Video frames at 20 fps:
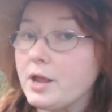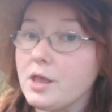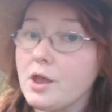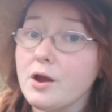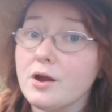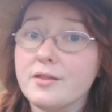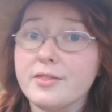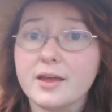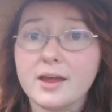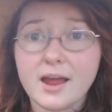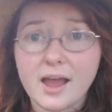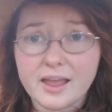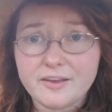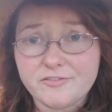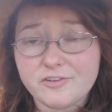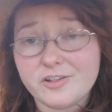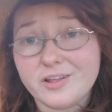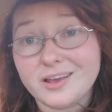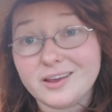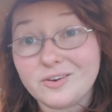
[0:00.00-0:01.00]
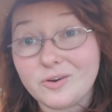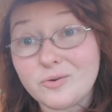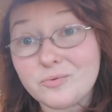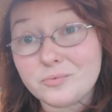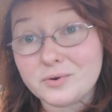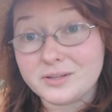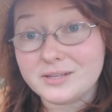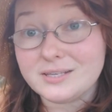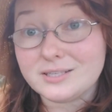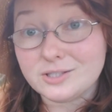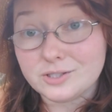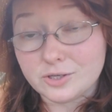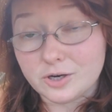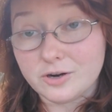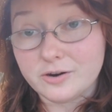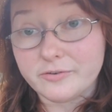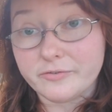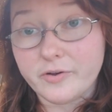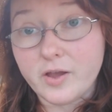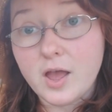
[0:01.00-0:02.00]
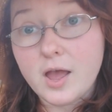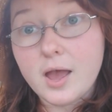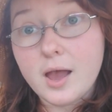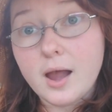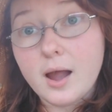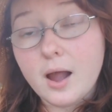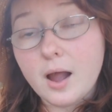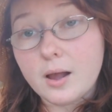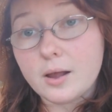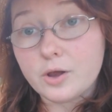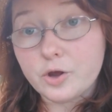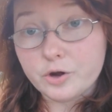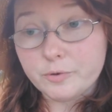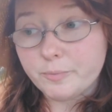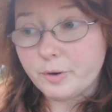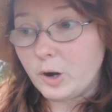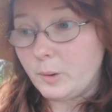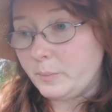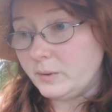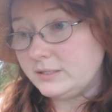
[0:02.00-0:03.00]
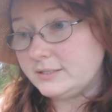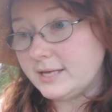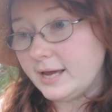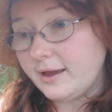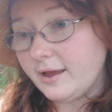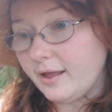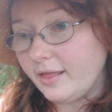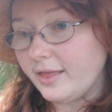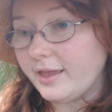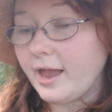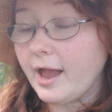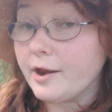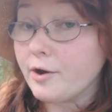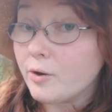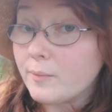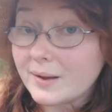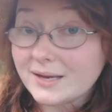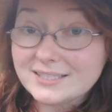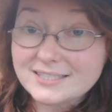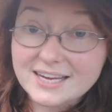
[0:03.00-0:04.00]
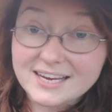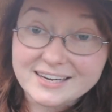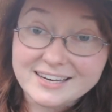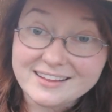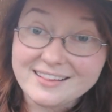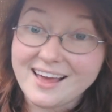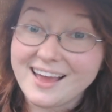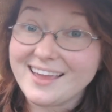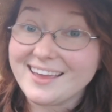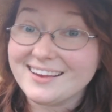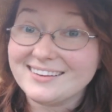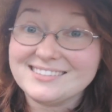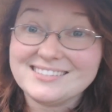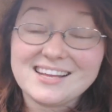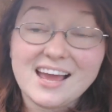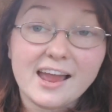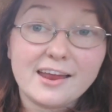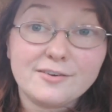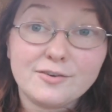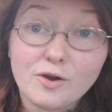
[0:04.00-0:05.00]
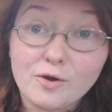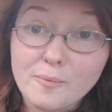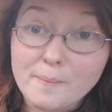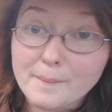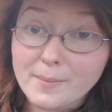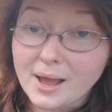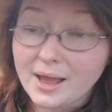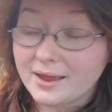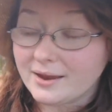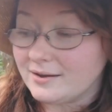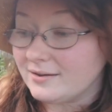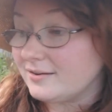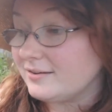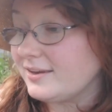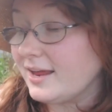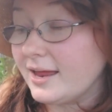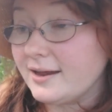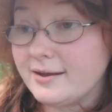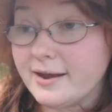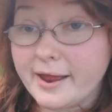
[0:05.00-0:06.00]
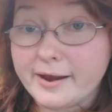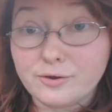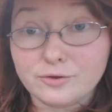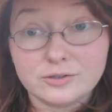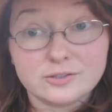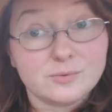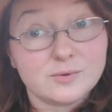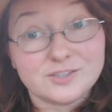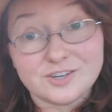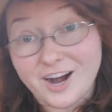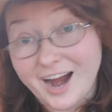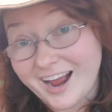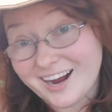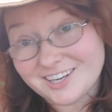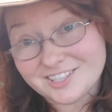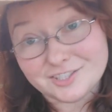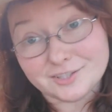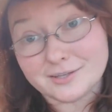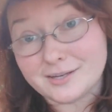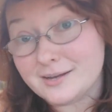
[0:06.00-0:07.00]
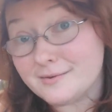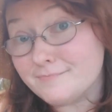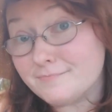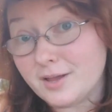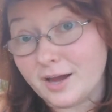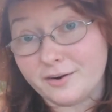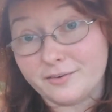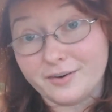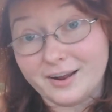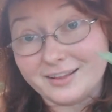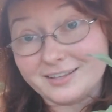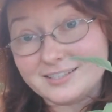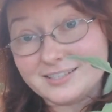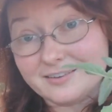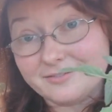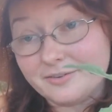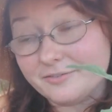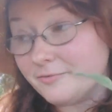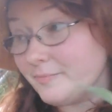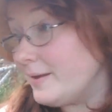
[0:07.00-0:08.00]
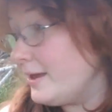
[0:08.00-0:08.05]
yard that I feel like don't really serve a good purpose. I like I don't mind dandelions, I don't mind dead nettles which are actually a relative of